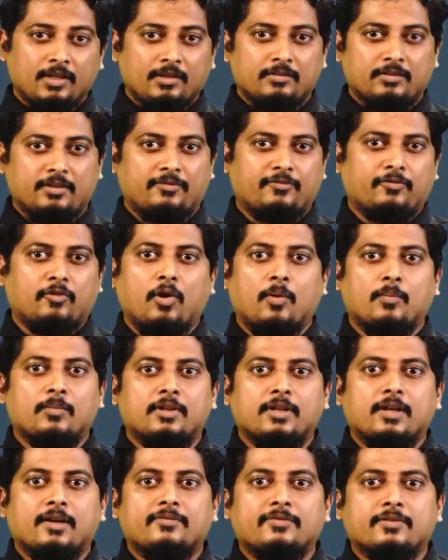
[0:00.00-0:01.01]
The
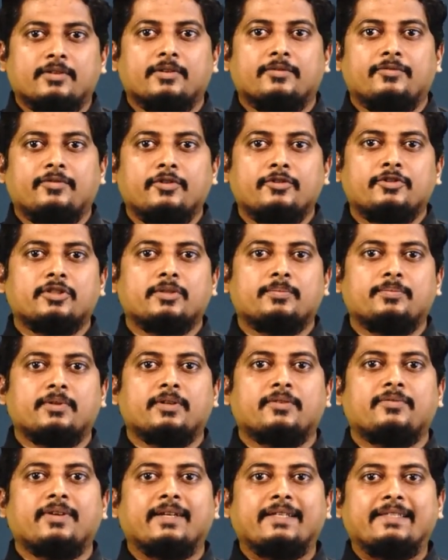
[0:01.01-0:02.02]
formula for the future
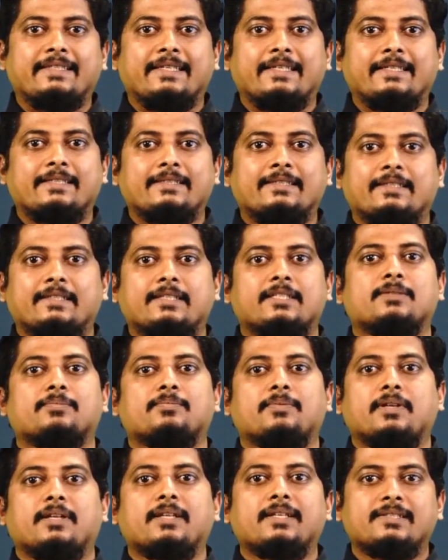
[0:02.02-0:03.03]
perfect tense is
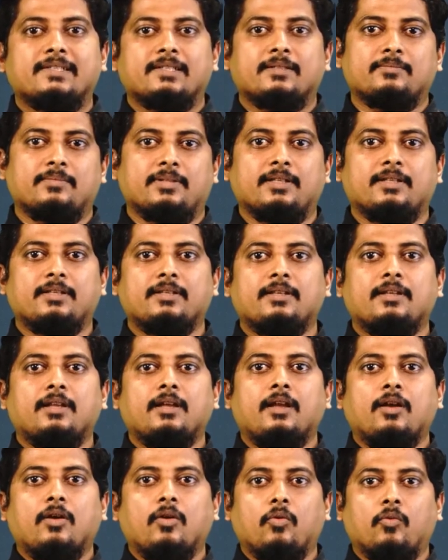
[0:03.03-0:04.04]
pretty simple.
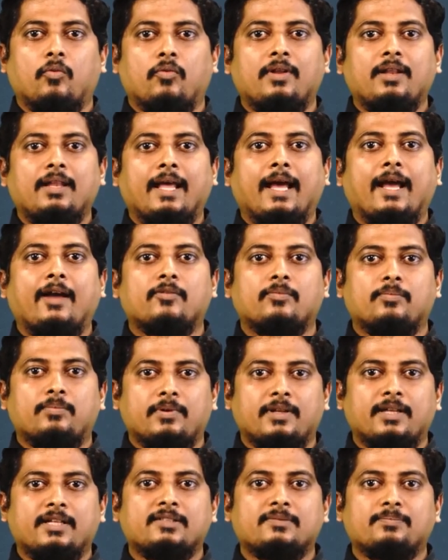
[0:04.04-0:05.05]
Will have
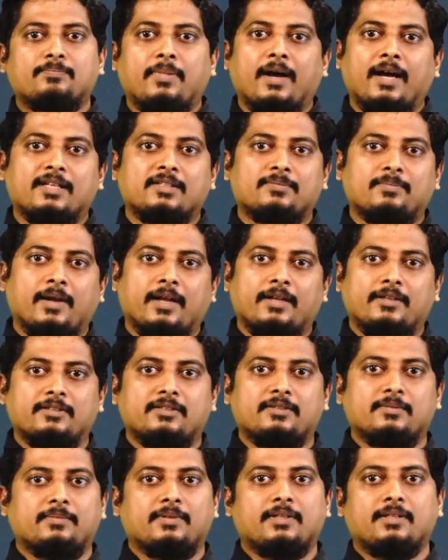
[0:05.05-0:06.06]
plus past
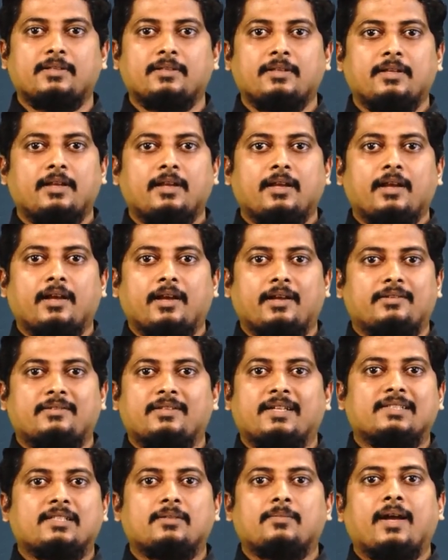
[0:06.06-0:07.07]
participle. It
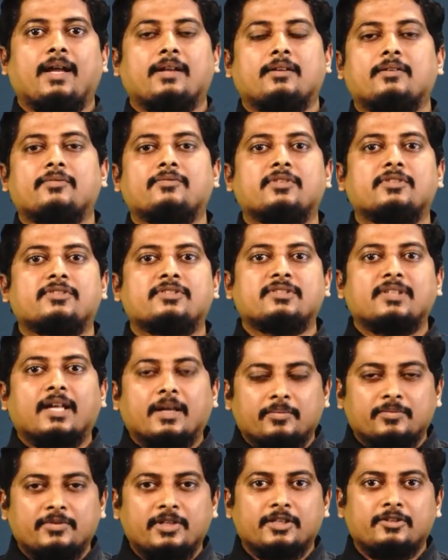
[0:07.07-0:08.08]
doesn't matter if the
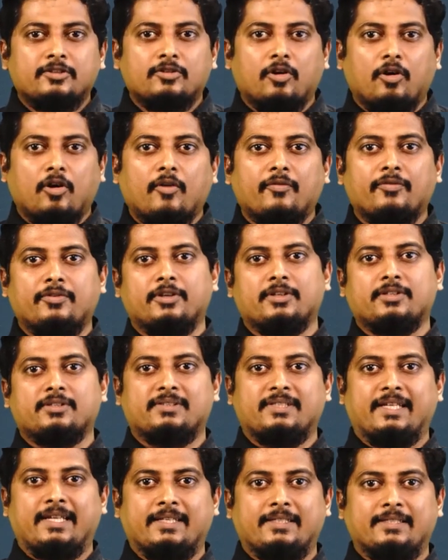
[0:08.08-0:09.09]
subject of your
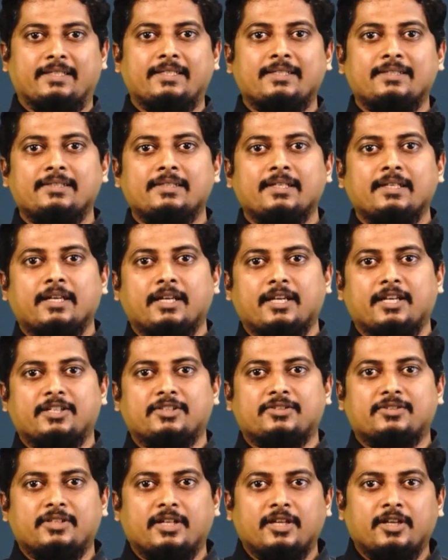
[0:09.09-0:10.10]
sentence
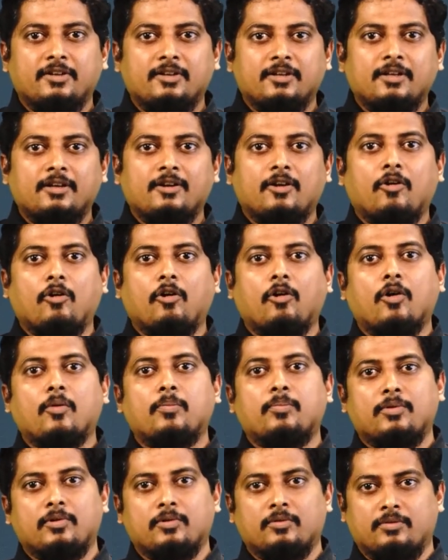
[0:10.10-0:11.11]
is singular or
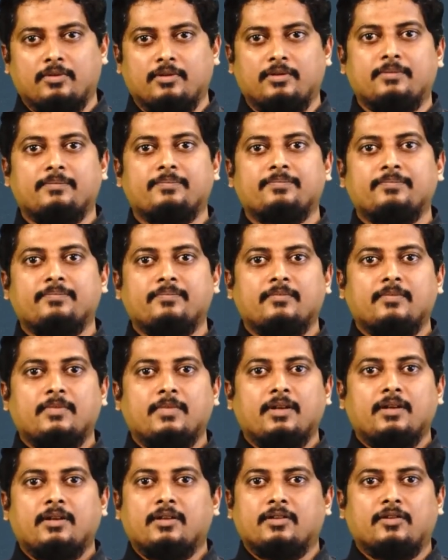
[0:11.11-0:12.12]
plural.
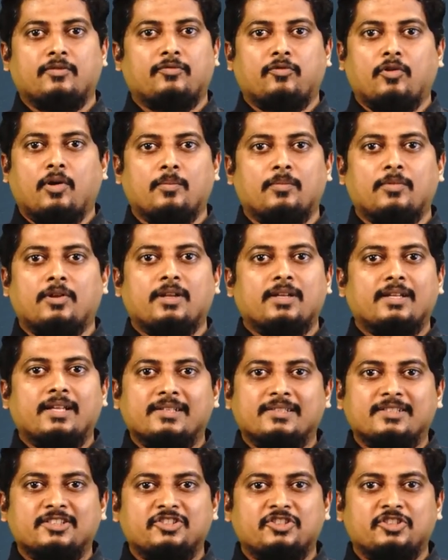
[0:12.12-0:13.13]
The formula
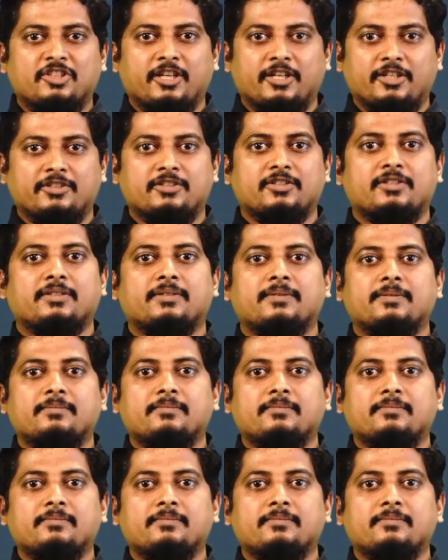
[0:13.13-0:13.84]
doesn't change.